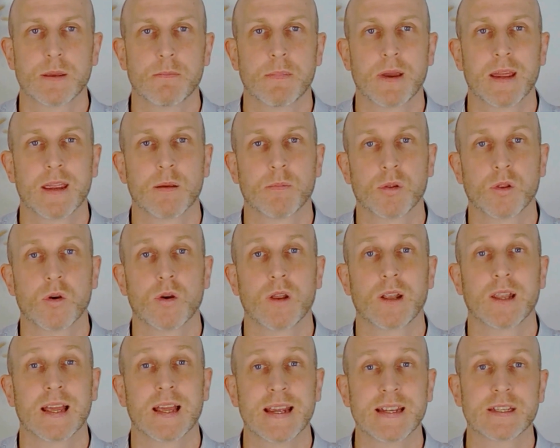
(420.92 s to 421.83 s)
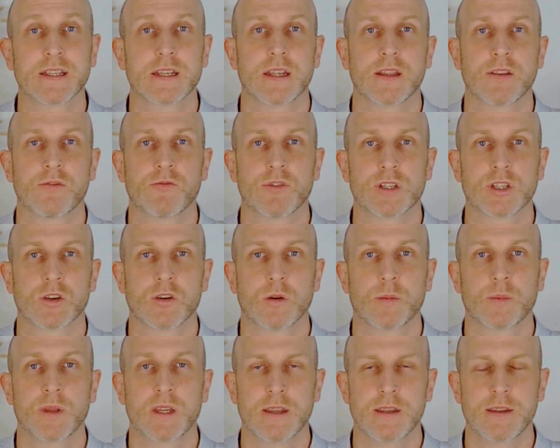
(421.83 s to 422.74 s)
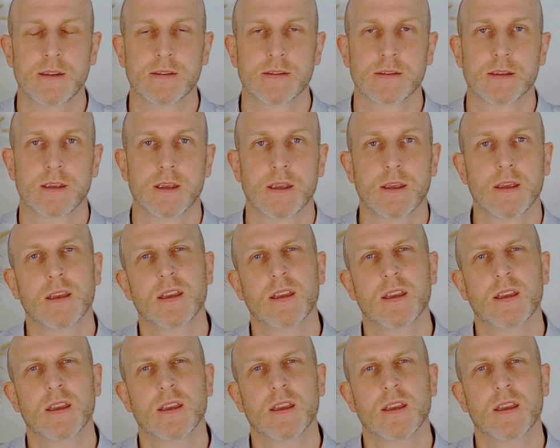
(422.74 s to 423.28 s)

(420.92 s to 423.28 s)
that may apply later in the retirement years,